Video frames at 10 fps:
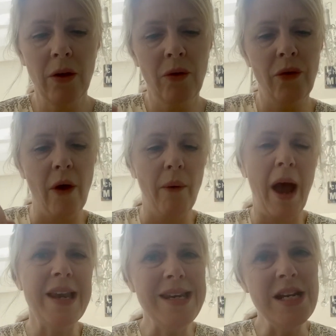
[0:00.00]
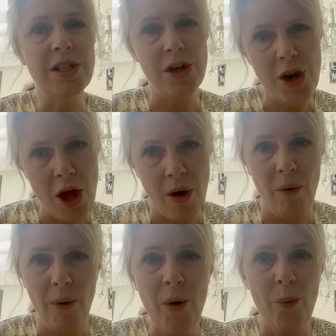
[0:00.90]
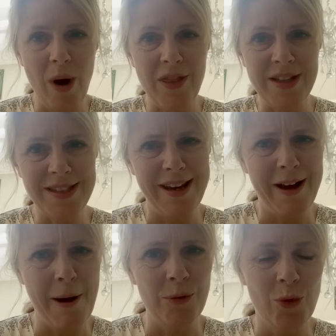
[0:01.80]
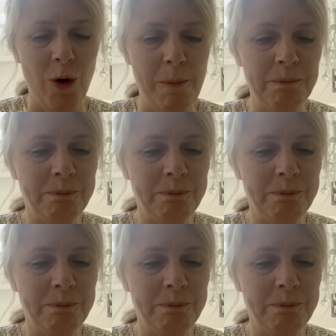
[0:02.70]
So I need to know where this scene comes from.